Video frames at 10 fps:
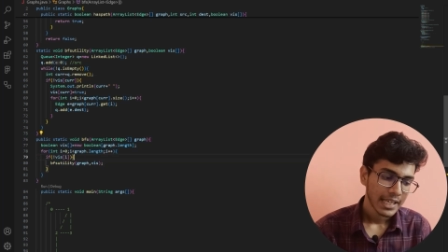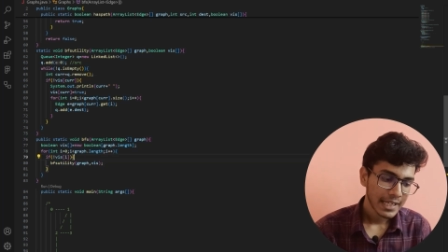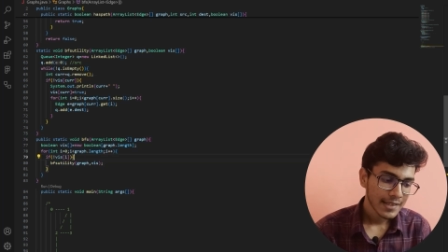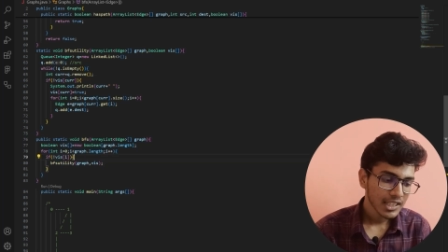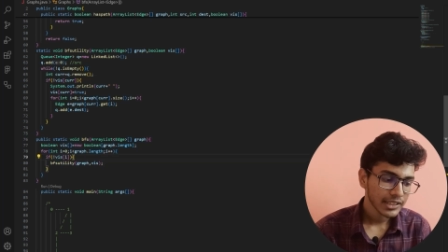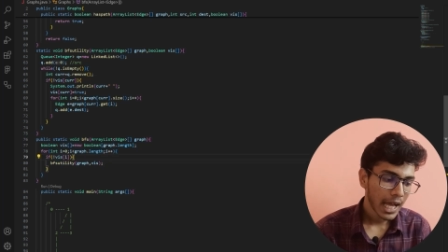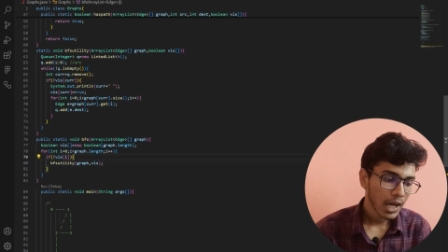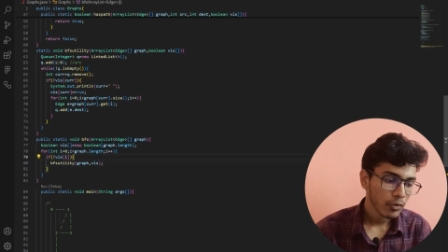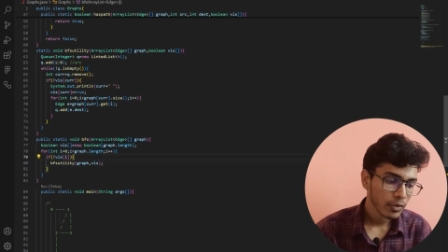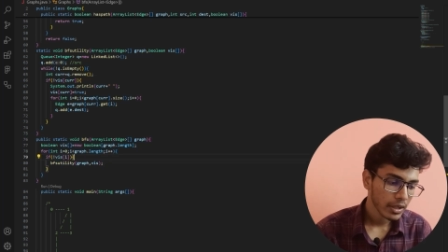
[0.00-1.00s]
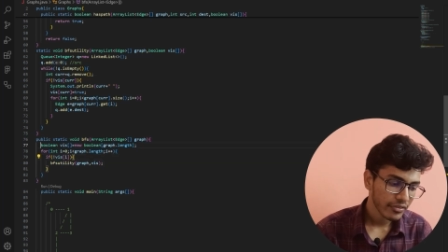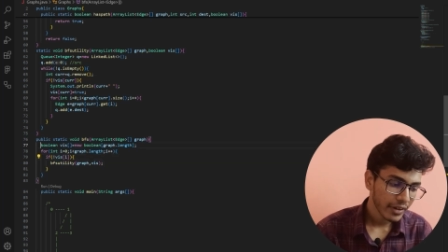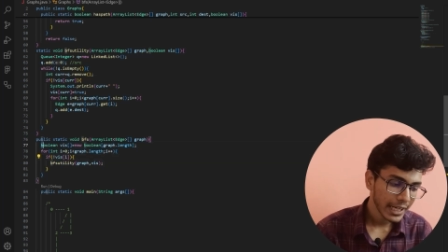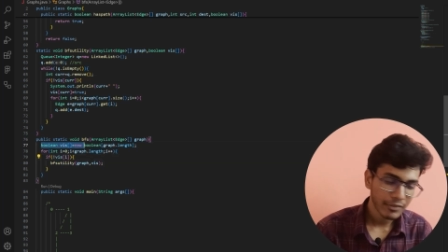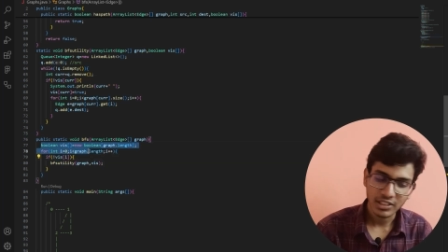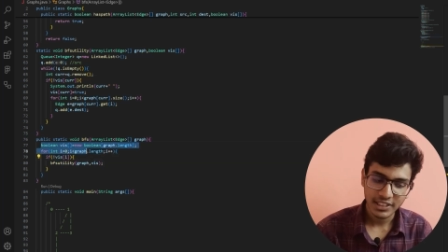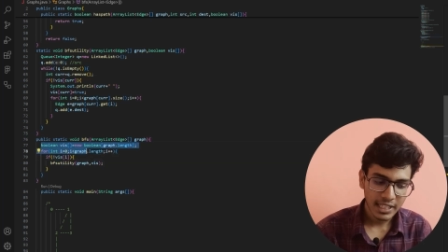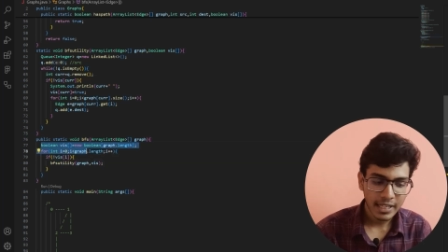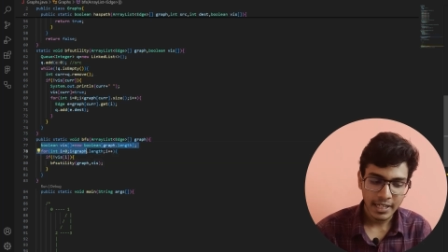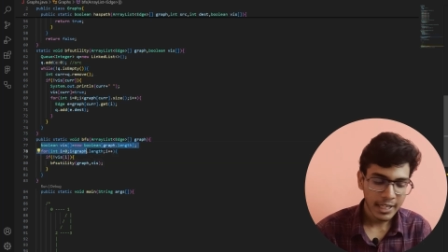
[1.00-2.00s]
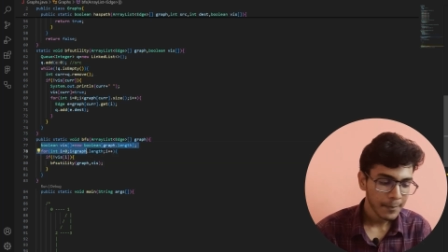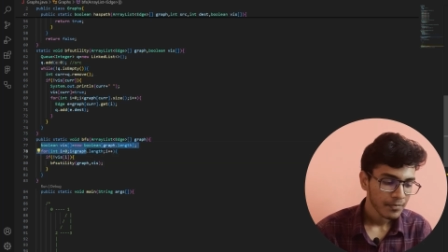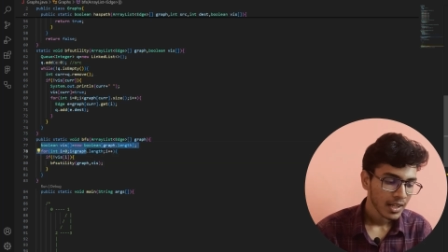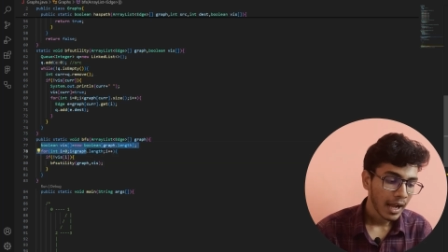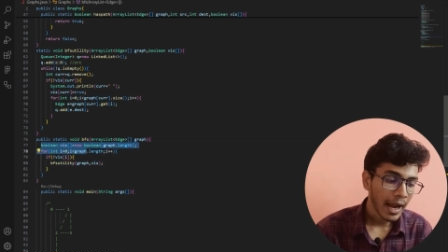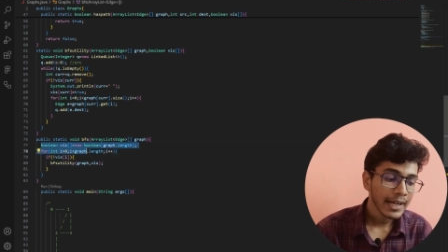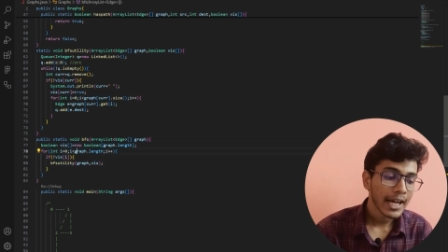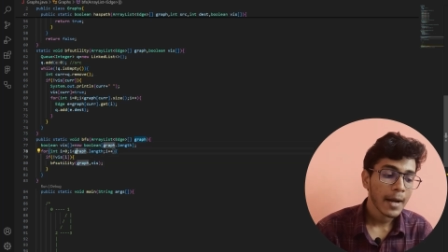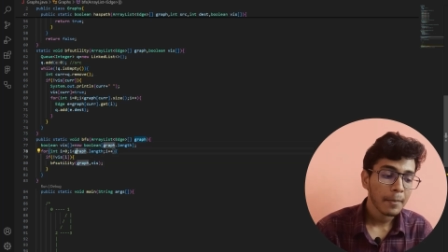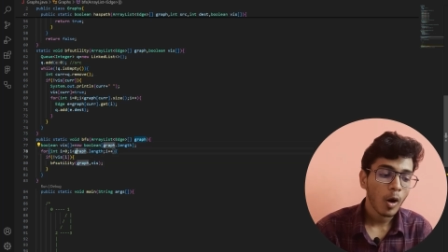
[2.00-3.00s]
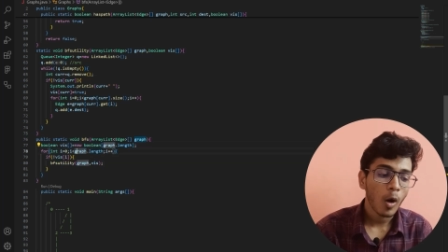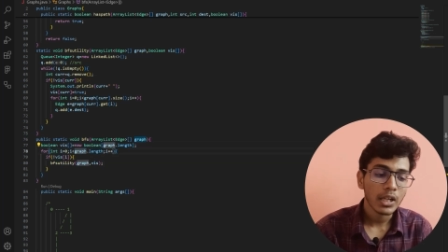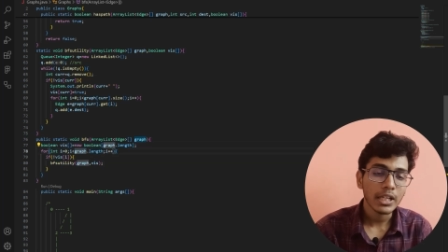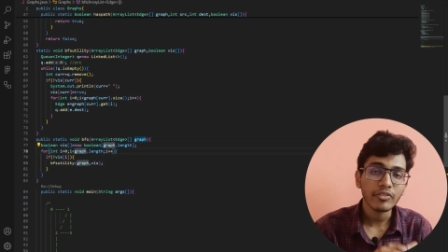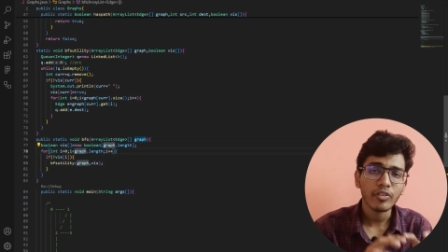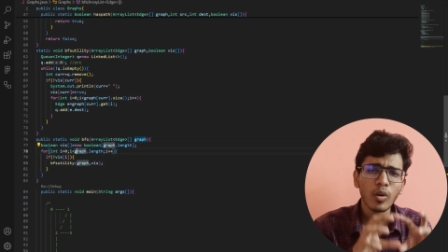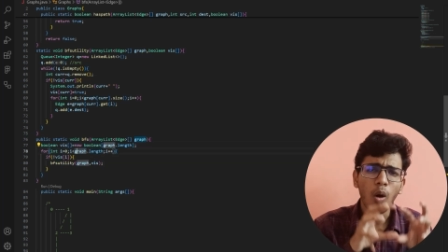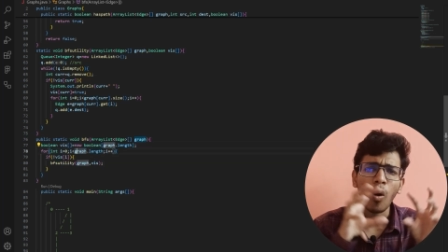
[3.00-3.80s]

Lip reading: In this I have defined visited array, and I am calling for